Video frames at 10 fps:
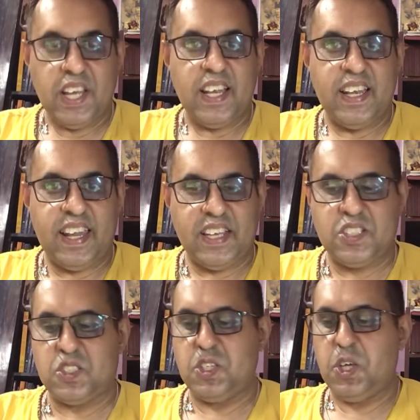
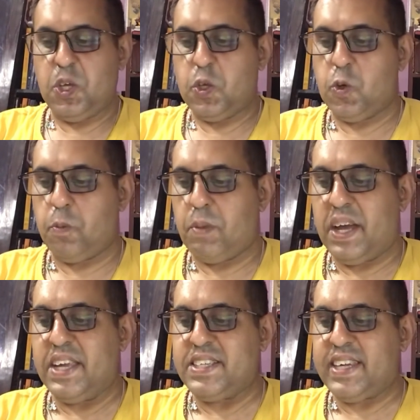lest you
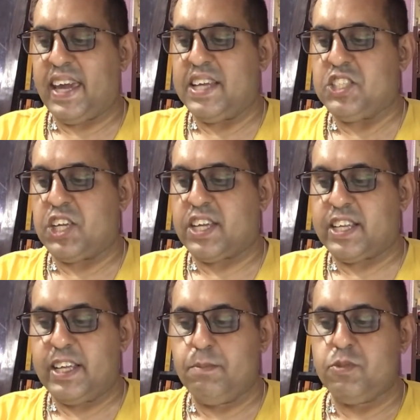might catch a
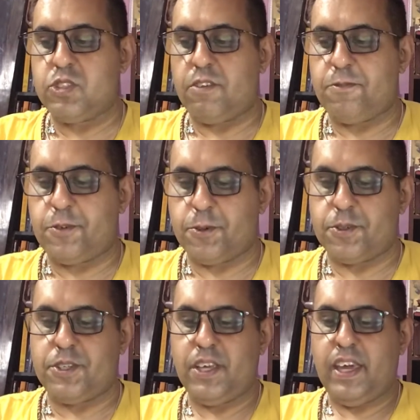glimpse of truth